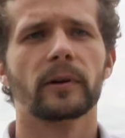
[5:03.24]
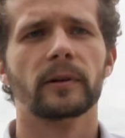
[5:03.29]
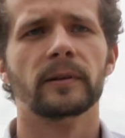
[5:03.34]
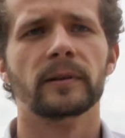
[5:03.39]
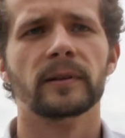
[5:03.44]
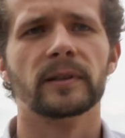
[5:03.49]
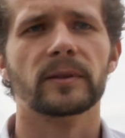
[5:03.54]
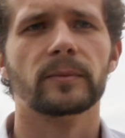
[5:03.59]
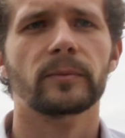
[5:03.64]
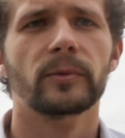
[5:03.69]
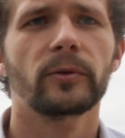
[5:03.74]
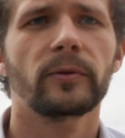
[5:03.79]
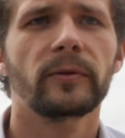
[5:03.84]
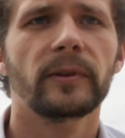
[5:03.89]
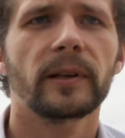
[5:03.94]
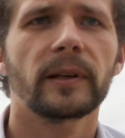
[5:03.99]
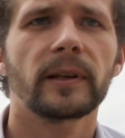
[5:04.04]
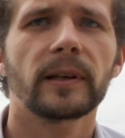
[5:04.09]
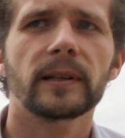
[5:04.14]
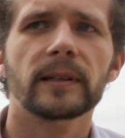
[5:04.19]
on in this
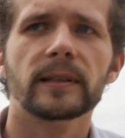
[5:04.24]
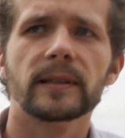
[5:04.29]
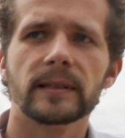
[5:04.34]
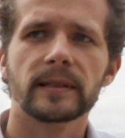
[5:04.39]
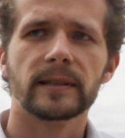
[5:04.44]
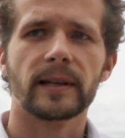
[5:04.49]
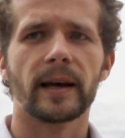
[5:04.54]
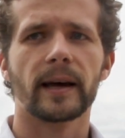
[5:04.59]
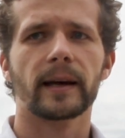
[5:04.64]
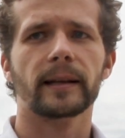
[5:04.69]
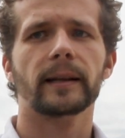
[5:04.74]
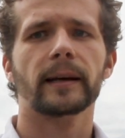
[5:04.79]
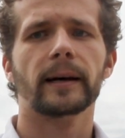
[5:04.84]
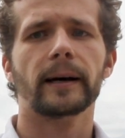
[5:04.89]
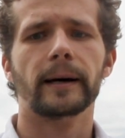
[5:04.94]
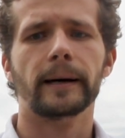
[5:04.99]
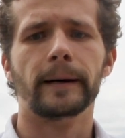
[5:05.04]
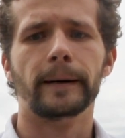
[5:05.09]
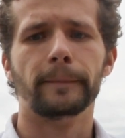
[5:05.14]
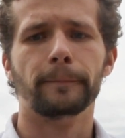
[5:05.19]
movie is that
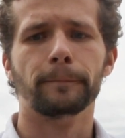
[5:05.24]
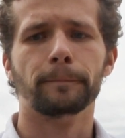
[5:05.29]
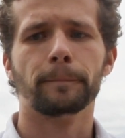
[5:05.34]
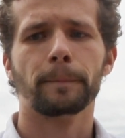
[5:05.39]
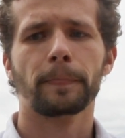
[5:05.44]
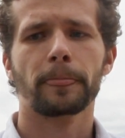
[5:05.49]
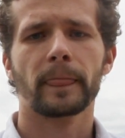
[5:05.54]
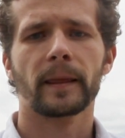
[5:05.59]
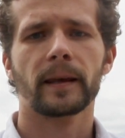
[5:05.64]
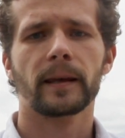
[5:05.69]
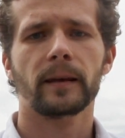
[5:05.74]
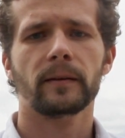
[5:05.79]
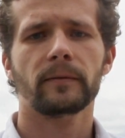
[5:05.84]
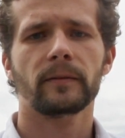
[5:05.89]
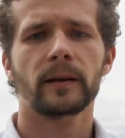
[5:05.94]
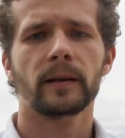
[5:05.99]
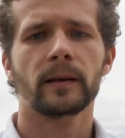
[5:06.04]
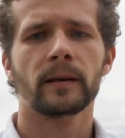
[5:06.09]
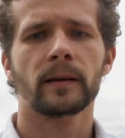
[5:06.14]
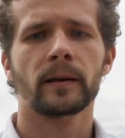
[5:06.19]

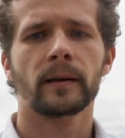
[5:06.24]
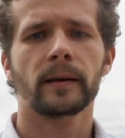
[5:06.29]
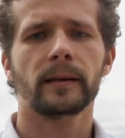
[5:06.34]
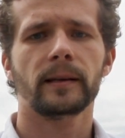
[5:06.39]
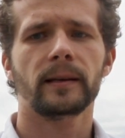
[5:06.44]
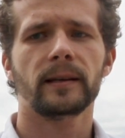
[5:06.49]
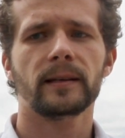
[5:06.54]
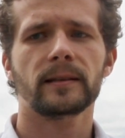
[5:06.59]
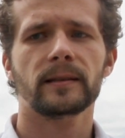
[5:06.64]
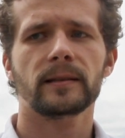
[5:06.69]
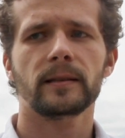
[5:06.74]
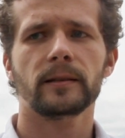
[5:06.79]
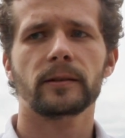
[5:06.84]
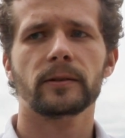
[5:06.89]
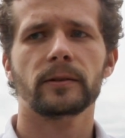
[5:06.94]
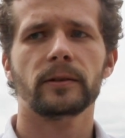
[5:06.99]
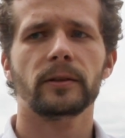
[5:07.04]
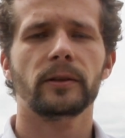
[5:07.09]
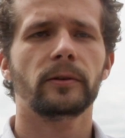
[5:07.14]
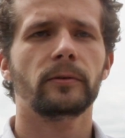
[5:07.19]
giving easy
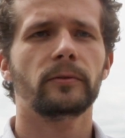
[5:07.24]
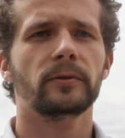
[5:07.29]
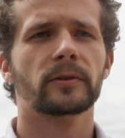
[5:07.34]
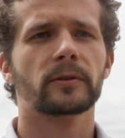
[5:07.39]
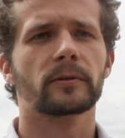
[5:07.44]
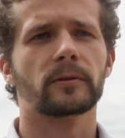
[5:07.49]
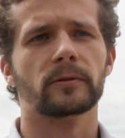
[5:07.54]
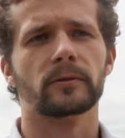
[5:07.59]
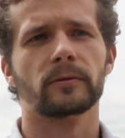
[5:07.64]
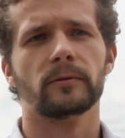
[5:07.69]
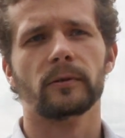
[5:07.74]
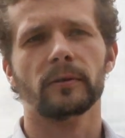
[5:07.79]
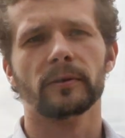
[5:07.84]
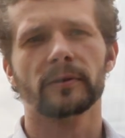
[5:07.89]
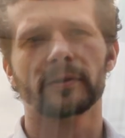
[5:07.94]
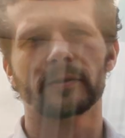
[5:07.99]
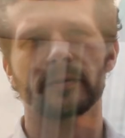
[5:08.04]
to use controls